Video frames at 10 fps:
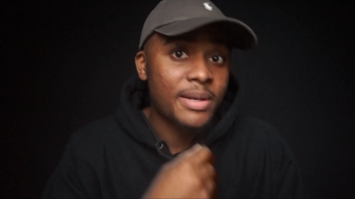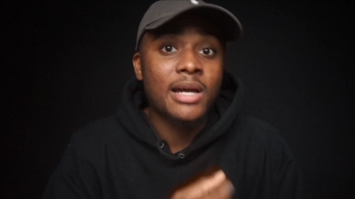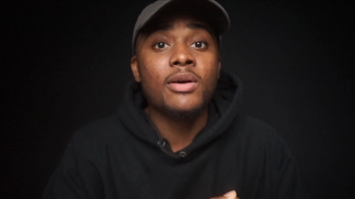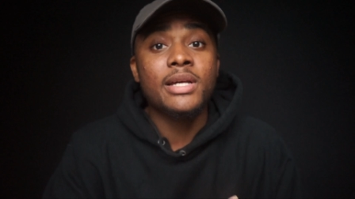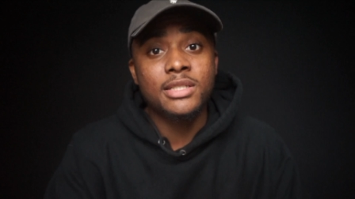
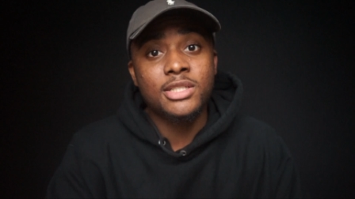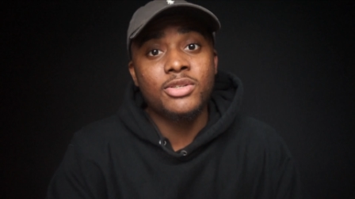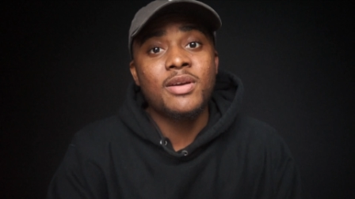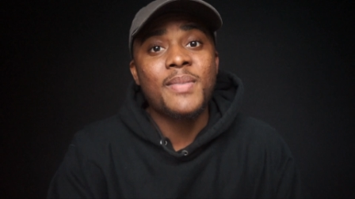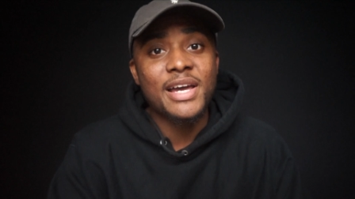Now,
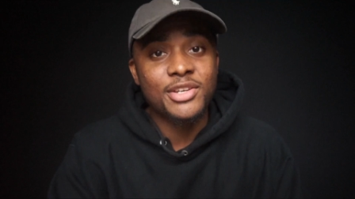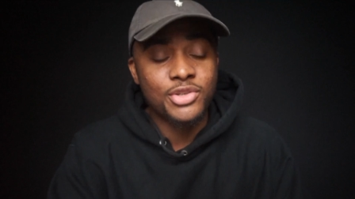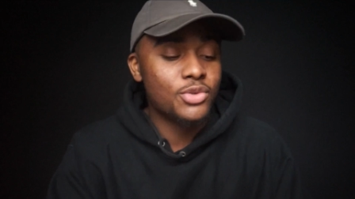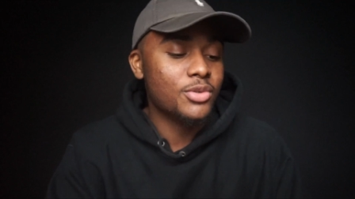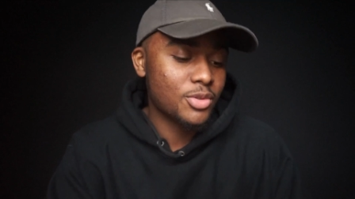Instagram I
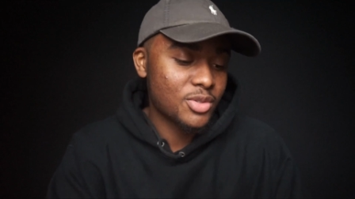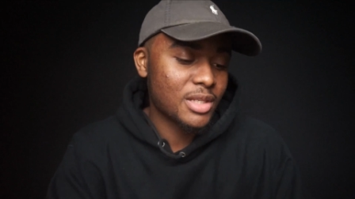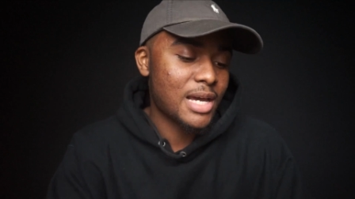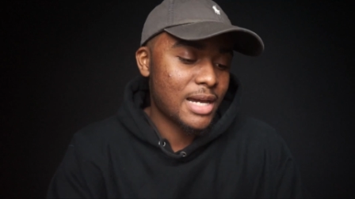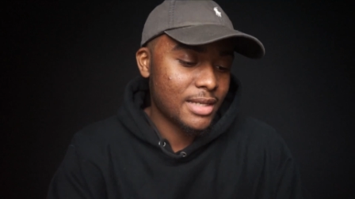do use a
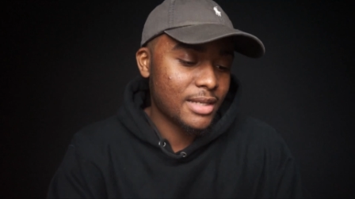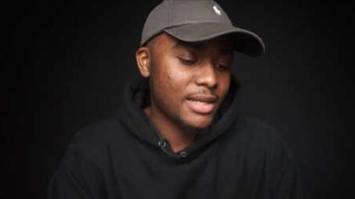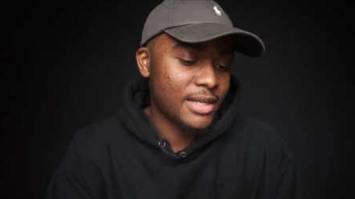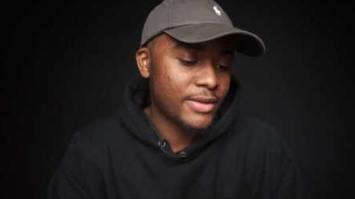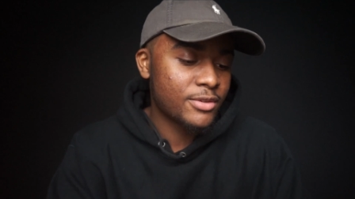lot,
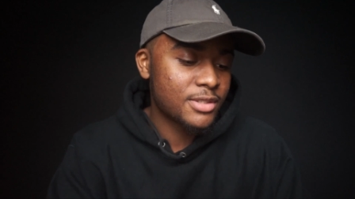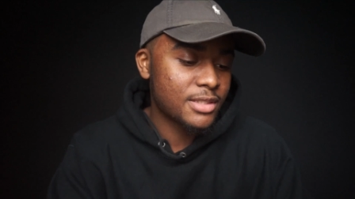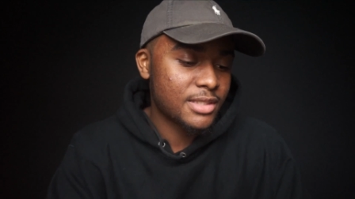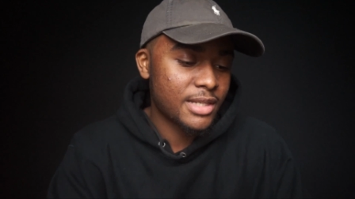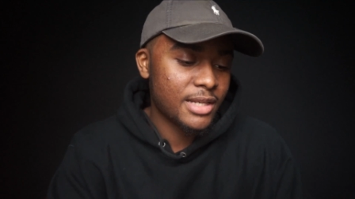and ever
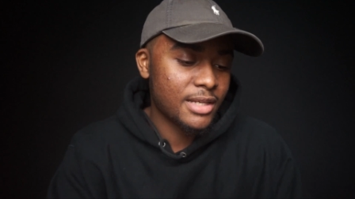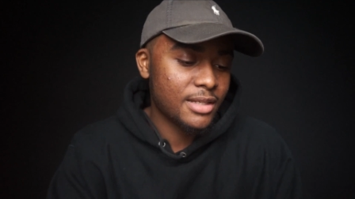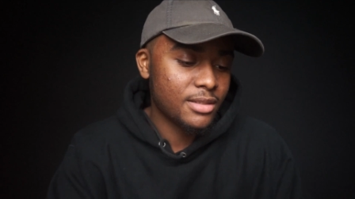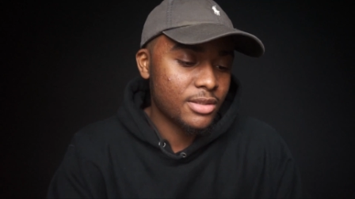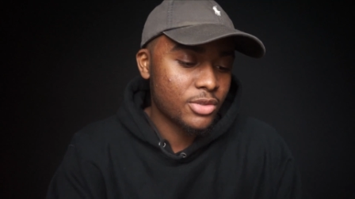since they,
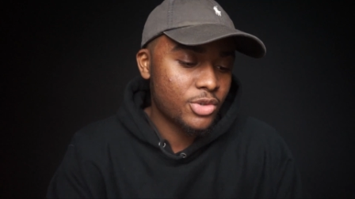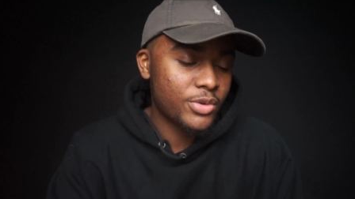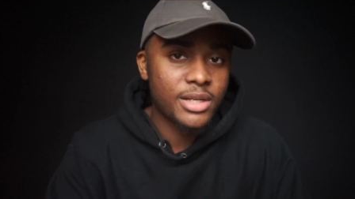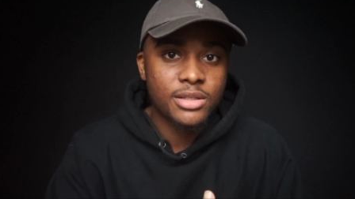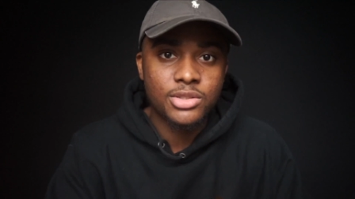you know,
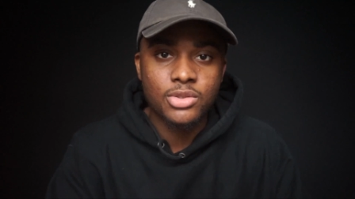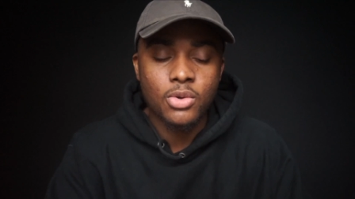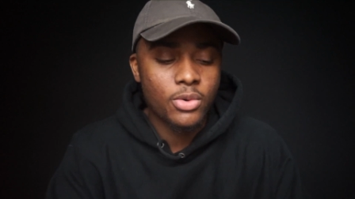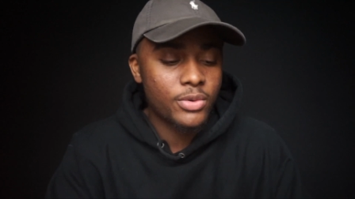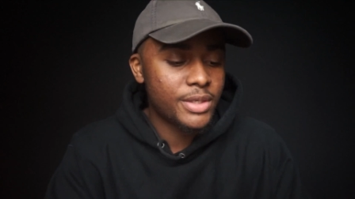created
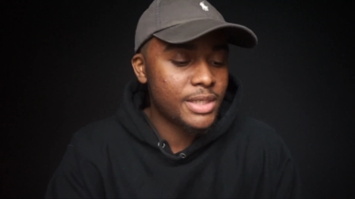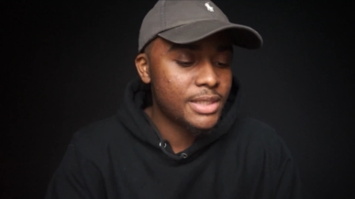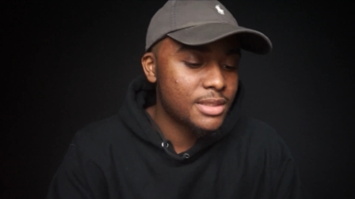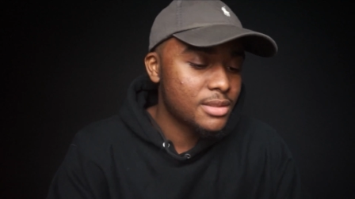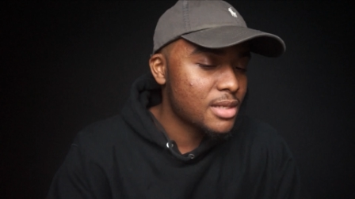
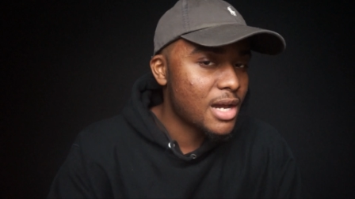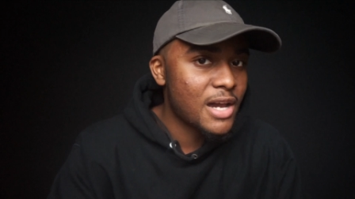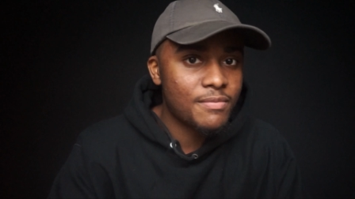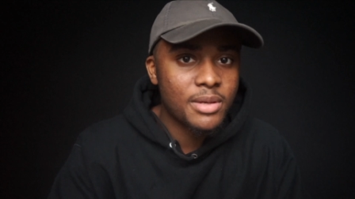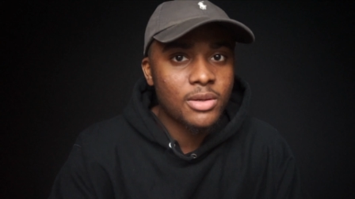stories,
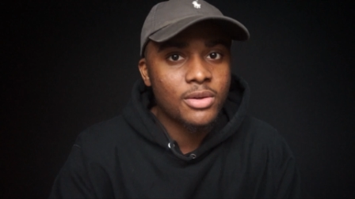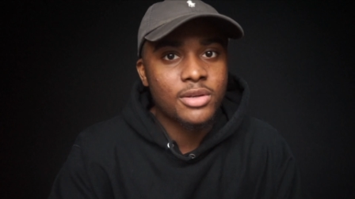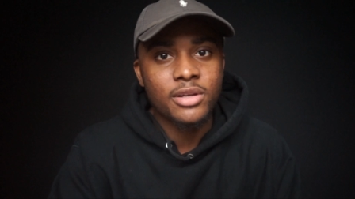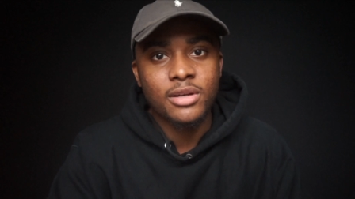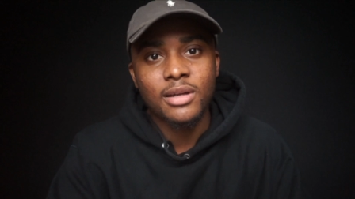I've been
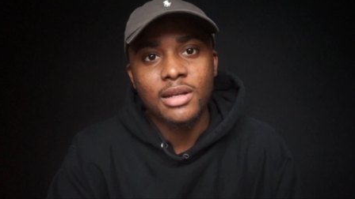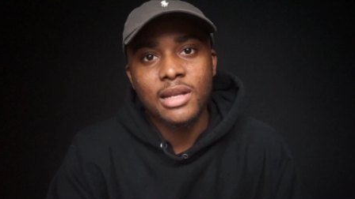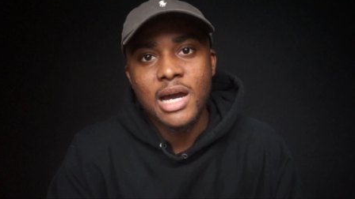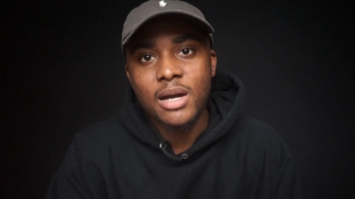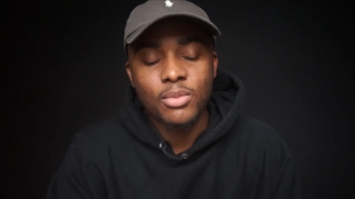on there a
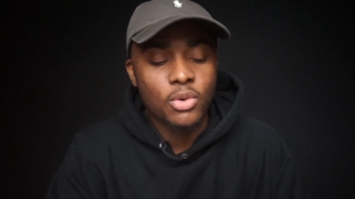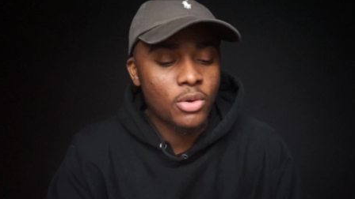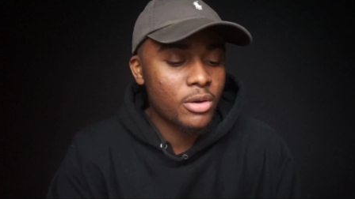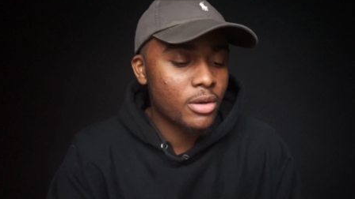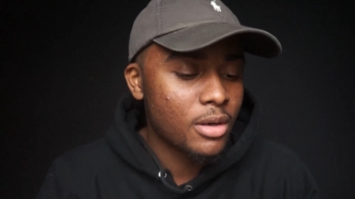lot
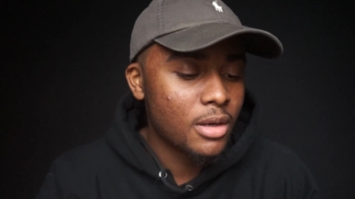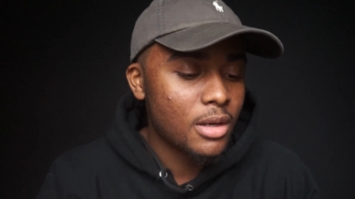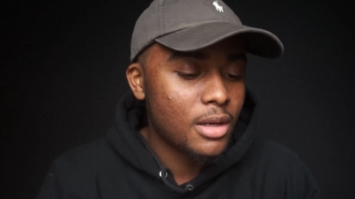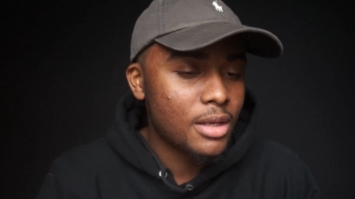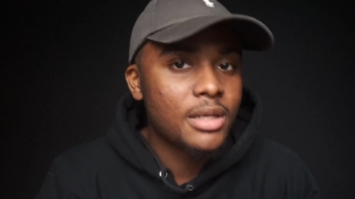more
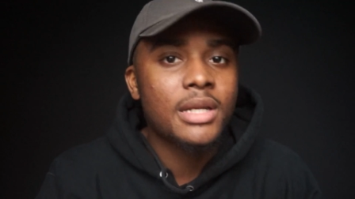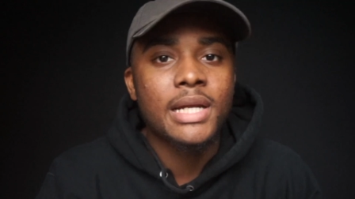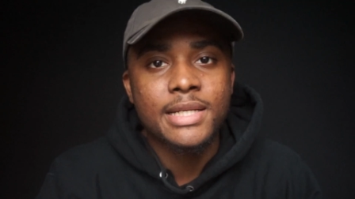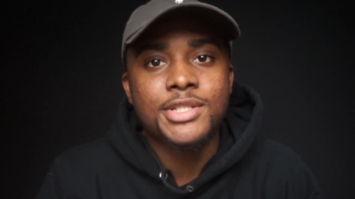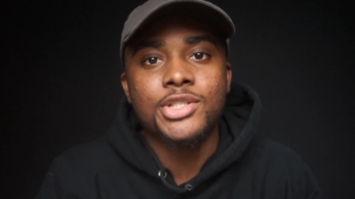than
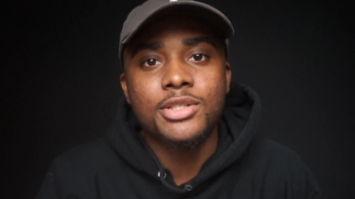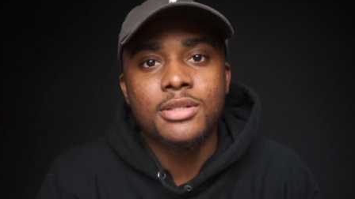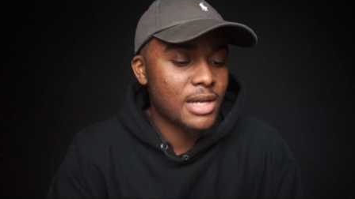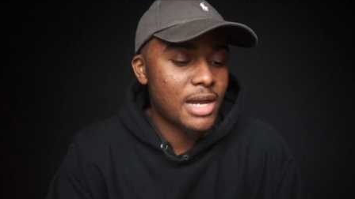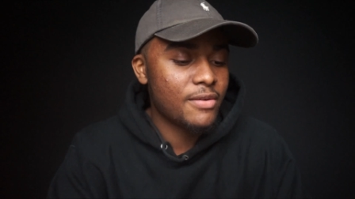I
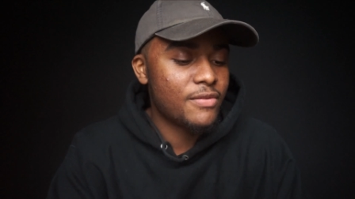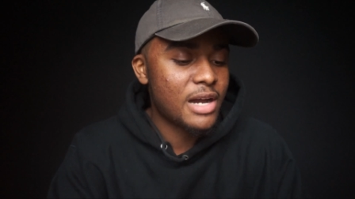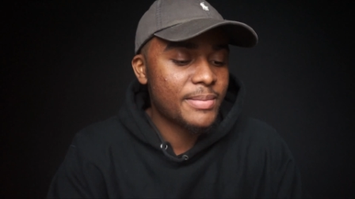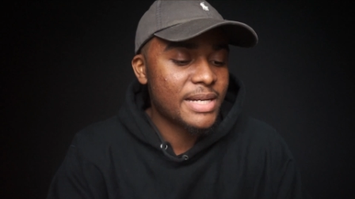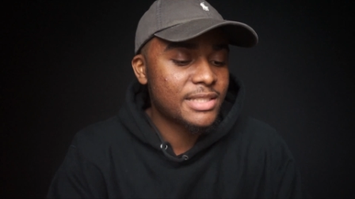should. I
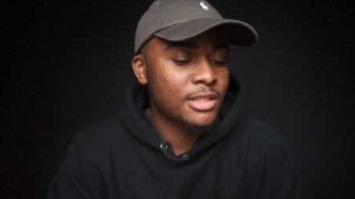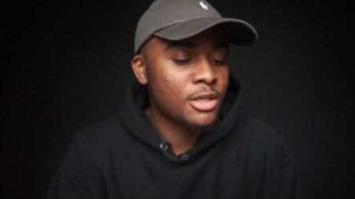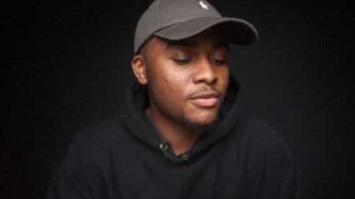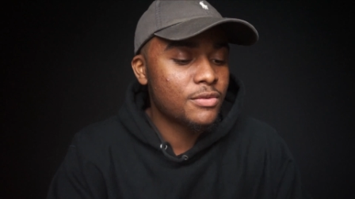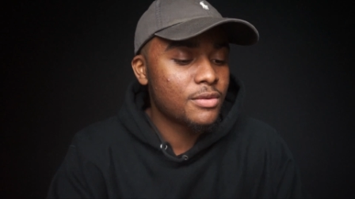find
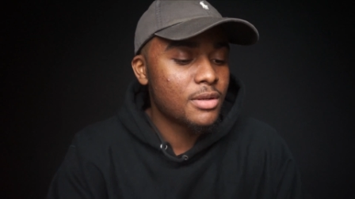myself,